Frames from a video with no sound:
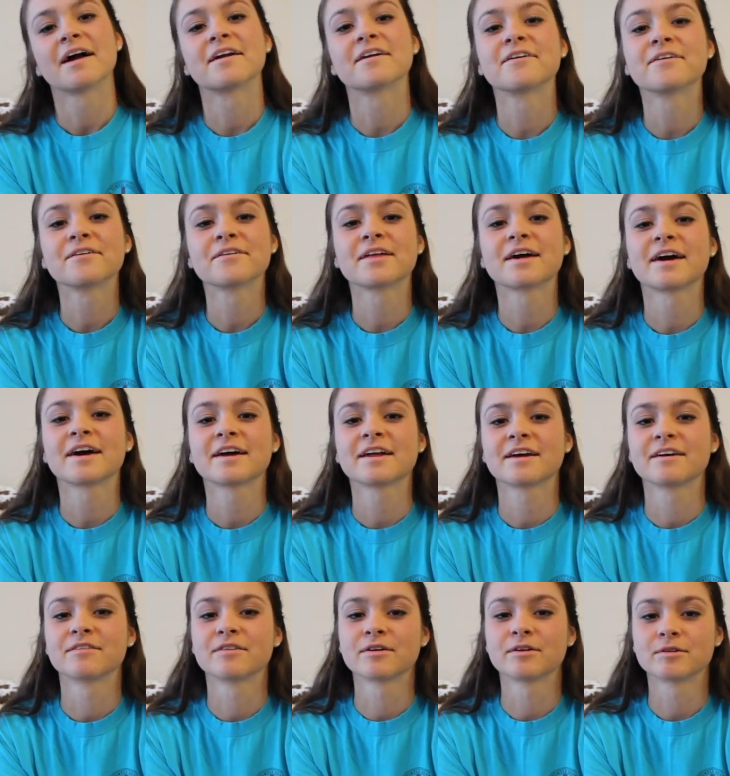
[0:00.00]
I know
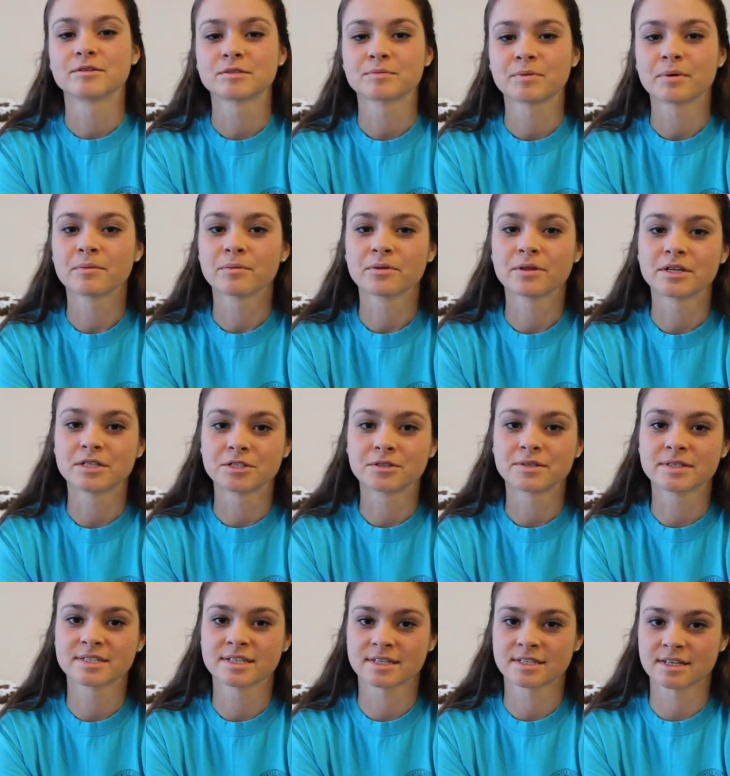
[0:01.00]
that there's people that do
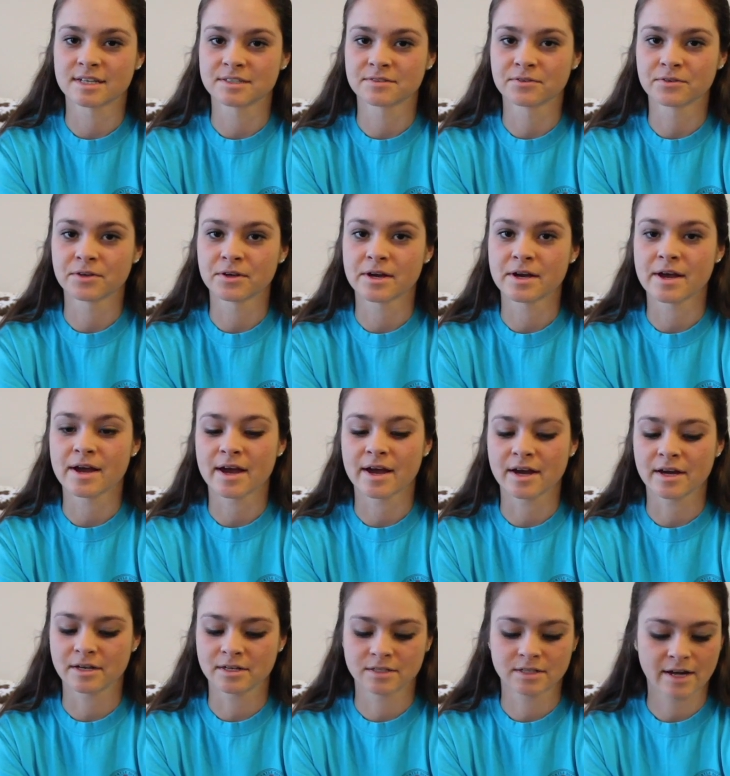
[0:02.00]
it successfully
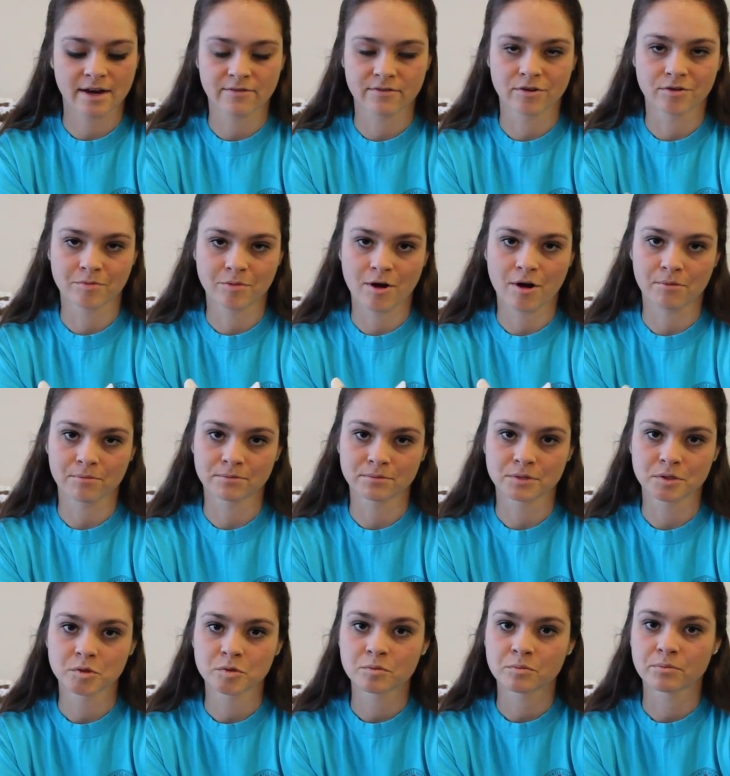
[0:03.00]
and have no
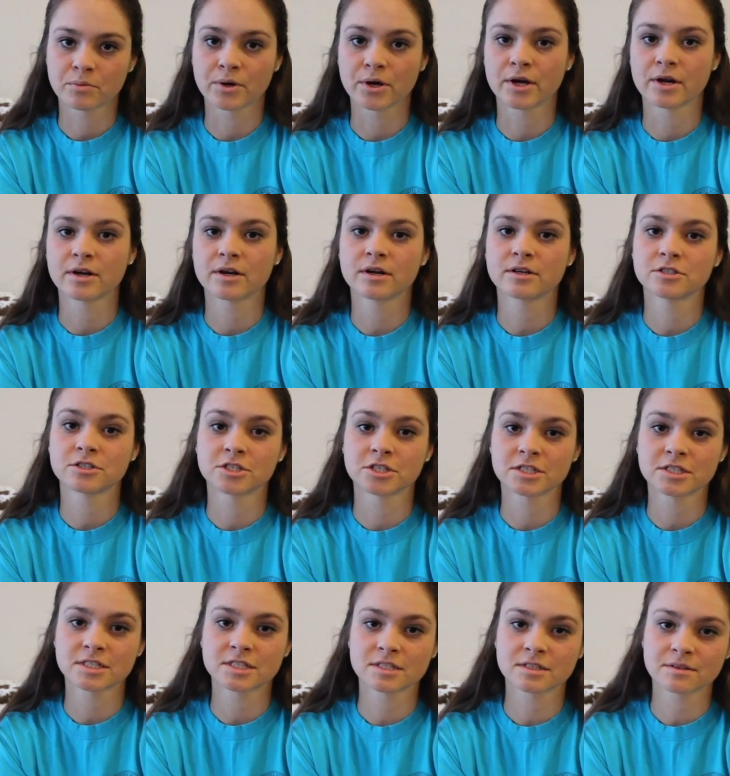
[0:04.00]
problems, but
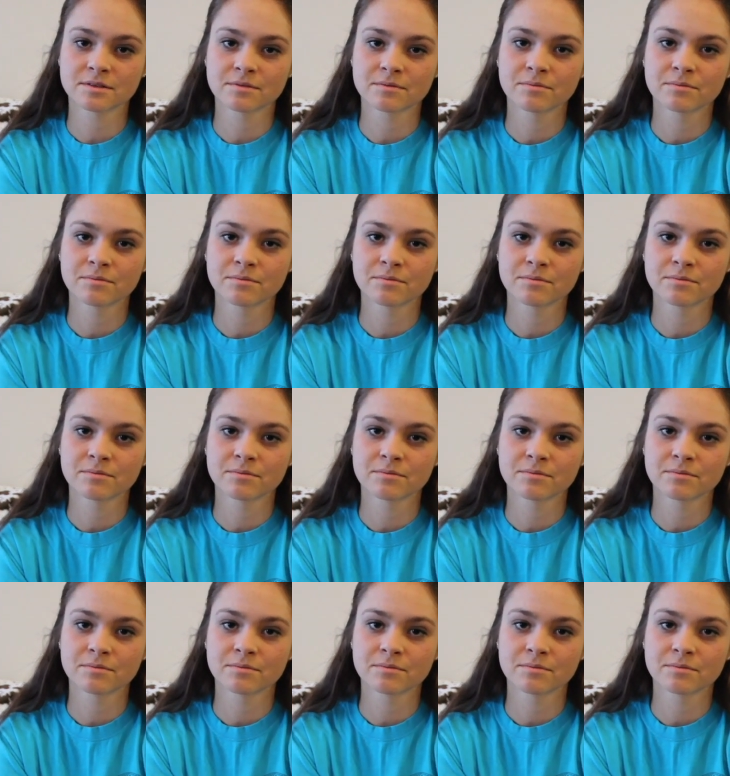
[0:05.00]
just